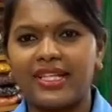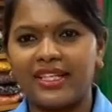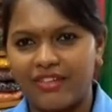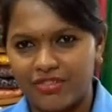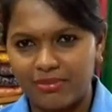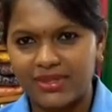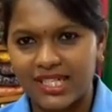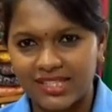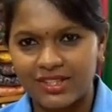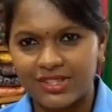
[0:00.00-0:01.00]
Pritika from
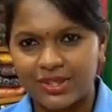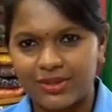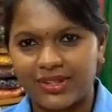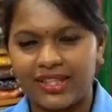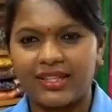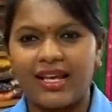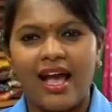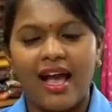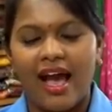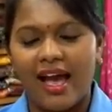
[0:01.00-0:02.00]
Jackson, Nasori.
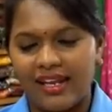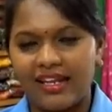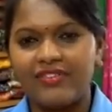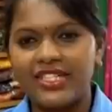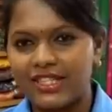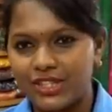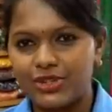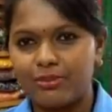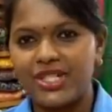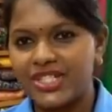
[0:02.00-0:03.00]
I love listening
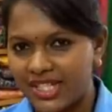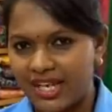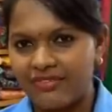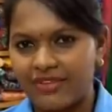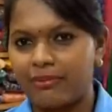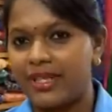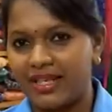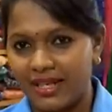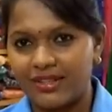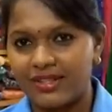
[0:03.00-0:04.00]
to Mirchi FM
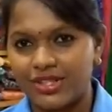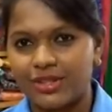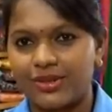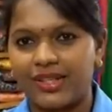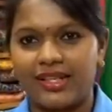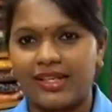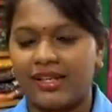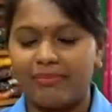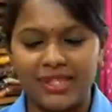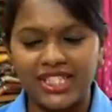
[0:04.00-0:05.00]
here in Nasori.
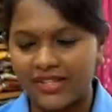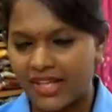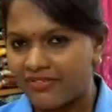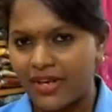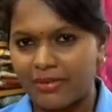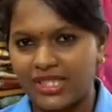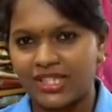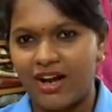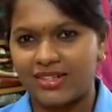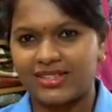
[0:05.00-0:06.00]
Mirchi FM is
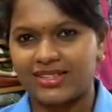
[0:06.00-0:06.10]
hot.